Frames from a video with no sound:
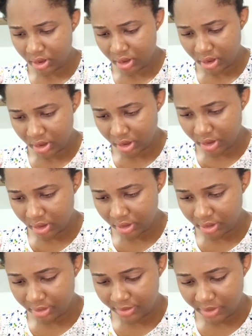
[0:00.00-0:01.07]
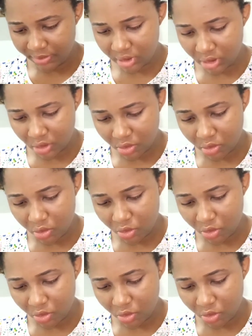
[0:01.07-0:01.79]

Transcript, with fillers: Um, let me go